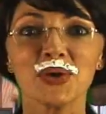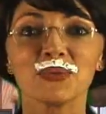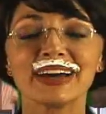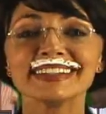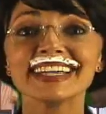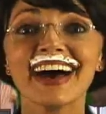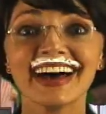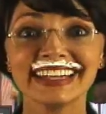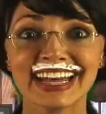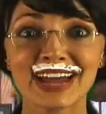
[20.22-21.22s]
Well,
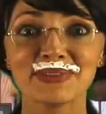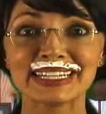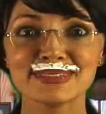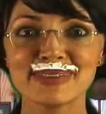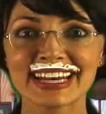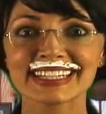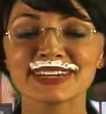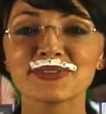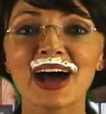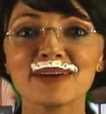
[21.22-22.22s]
Todd and I went to
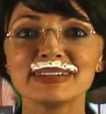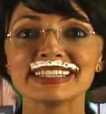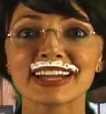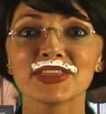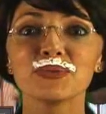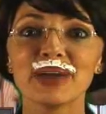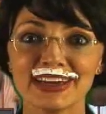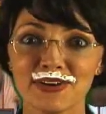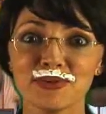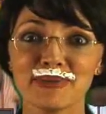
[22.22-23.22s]
Baskin Robbins, and on the way
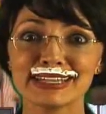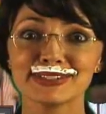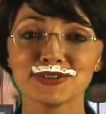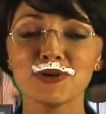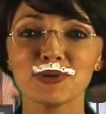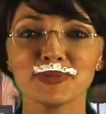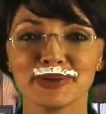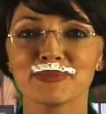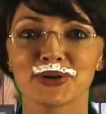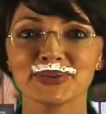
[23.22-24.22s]
home, my
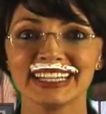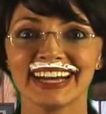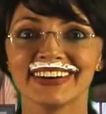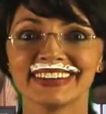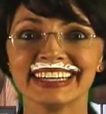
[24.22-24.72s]
snowmobile broke down.